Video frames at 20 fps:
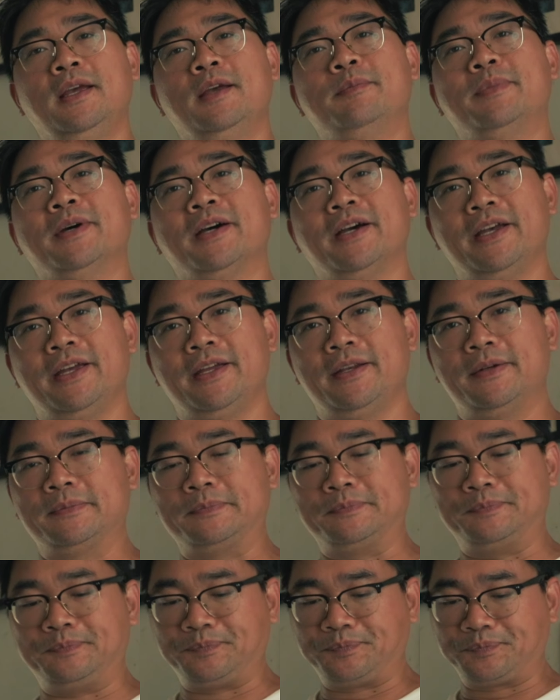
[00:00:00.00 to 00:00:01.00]
but
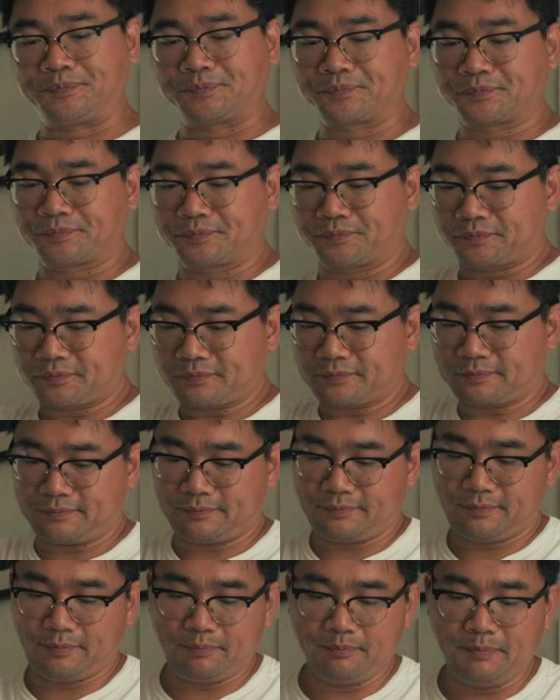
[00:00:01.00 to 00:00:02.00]

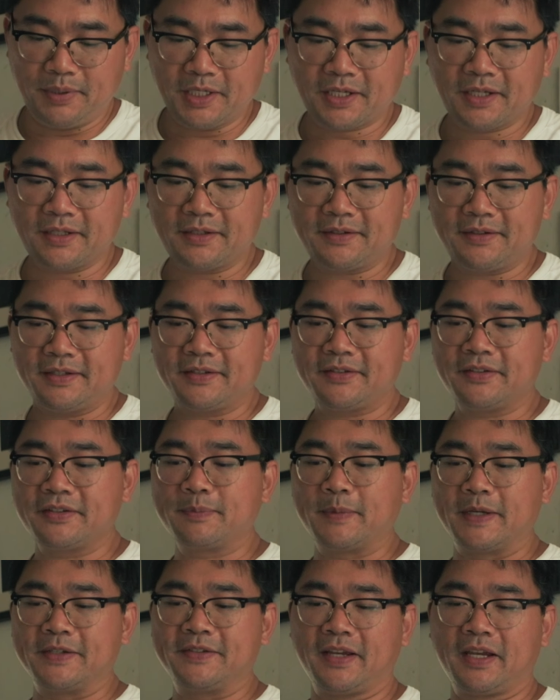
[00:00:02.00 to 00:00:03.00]
because this is
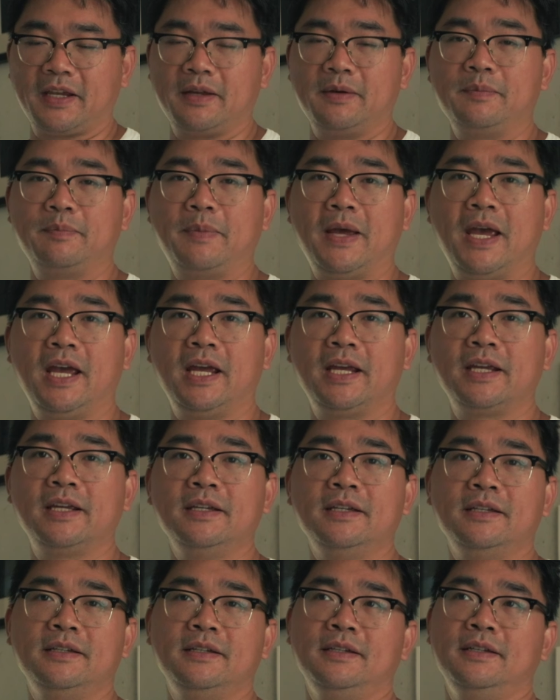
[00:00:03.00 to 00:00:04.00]
my second bag
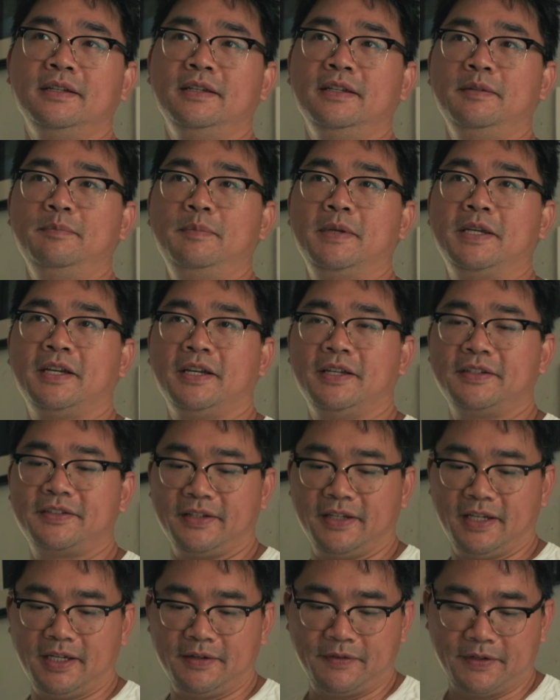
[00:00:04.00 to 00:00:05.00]

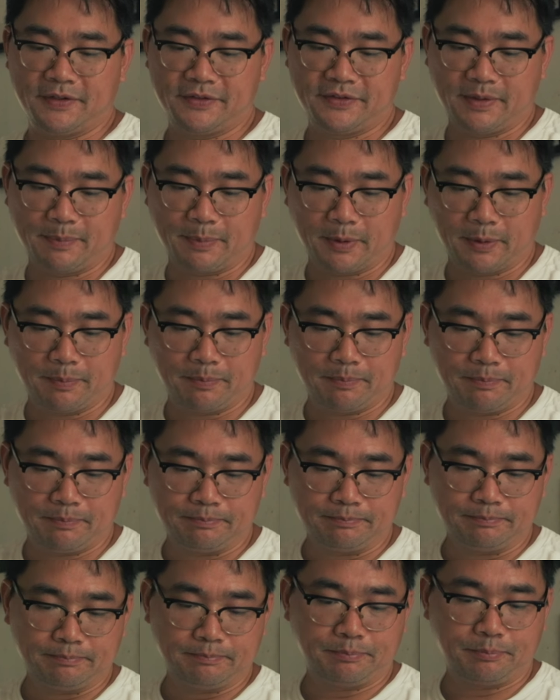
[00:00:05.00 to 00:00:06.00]
because of a zipper
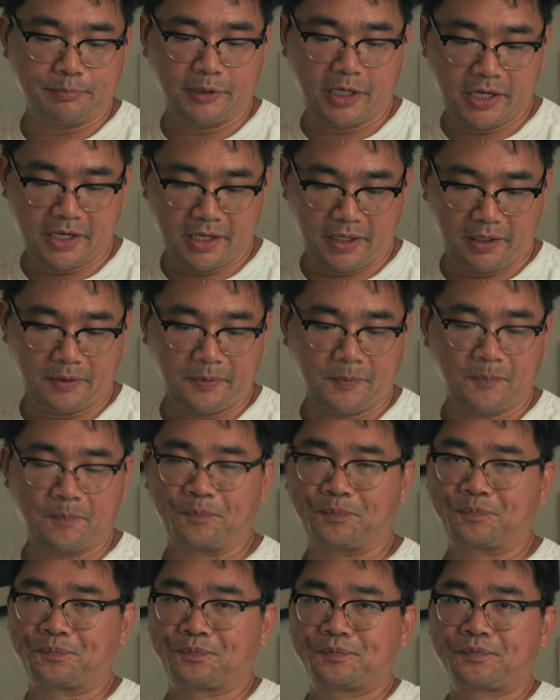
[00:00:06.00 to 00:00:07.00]
breaking.
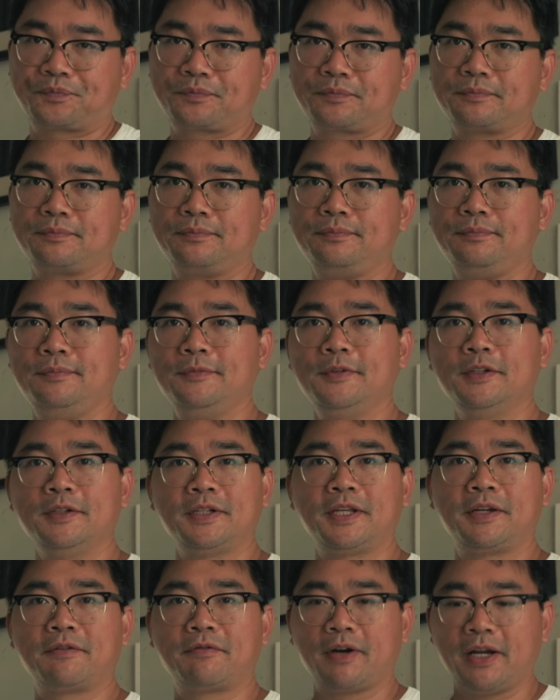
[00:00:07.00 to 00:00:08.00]

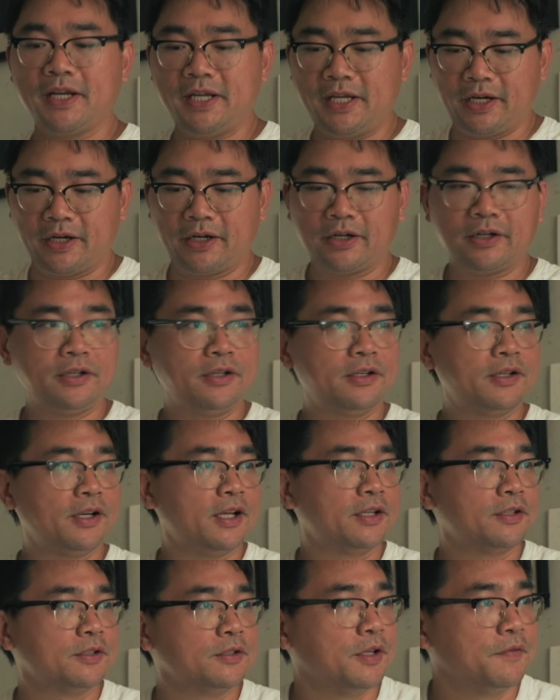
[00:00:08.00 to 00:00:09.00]
Like right here,
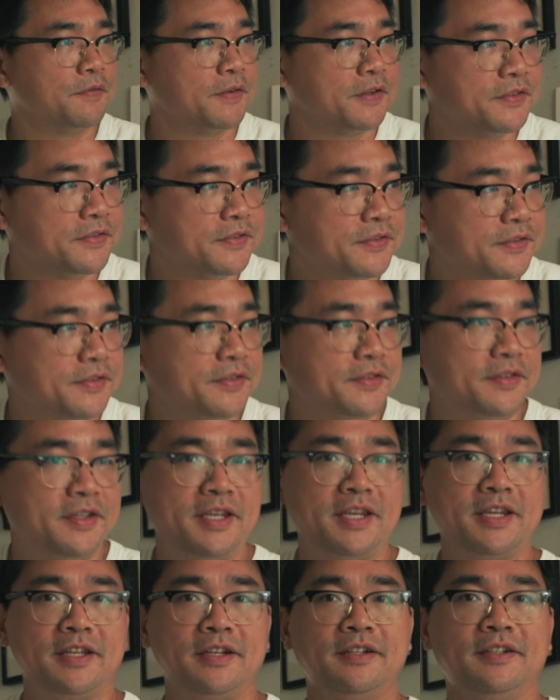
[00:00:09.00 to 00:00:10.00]
I don't know if you
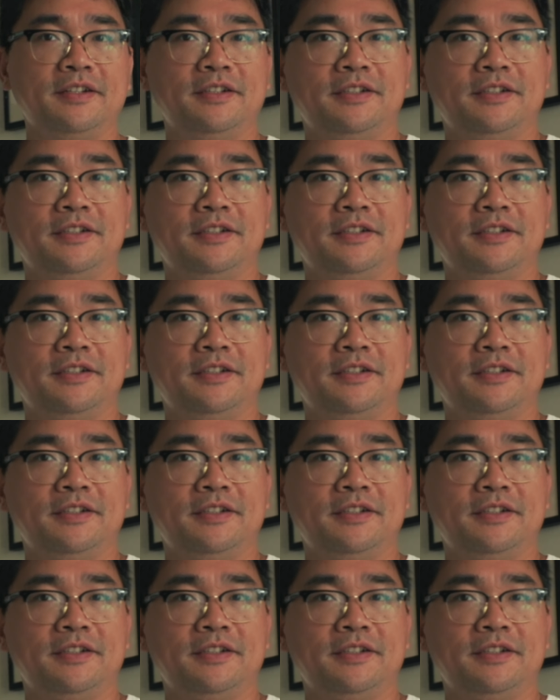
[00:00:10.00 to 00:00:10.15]
see it.